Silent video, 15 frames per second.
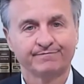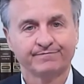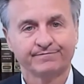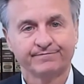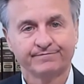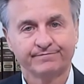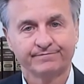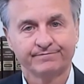
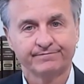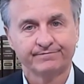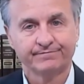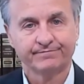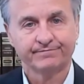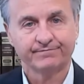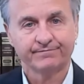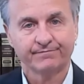
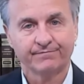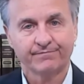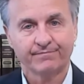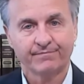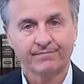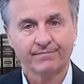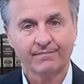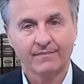
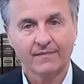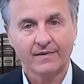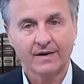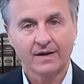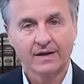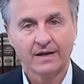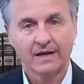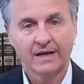
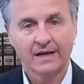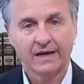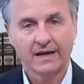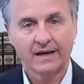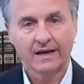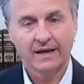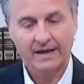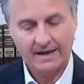
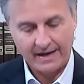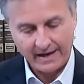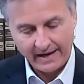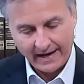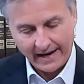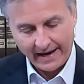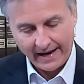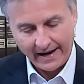
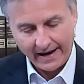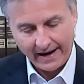(silence)